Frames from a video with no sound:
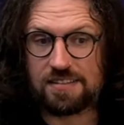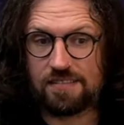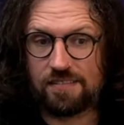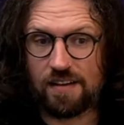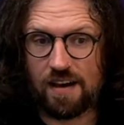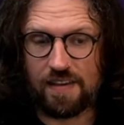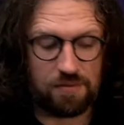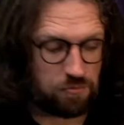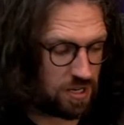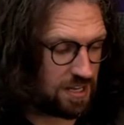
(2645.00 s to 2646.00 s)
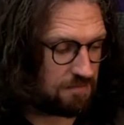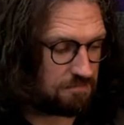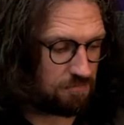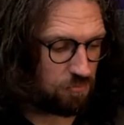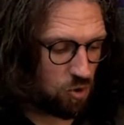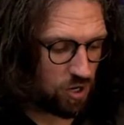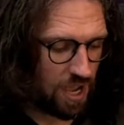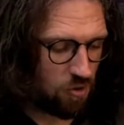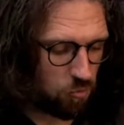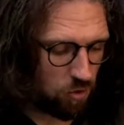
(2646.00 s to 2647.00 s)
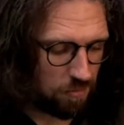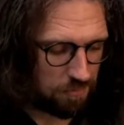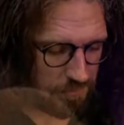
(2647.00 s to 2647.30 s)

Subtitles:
and then we work out what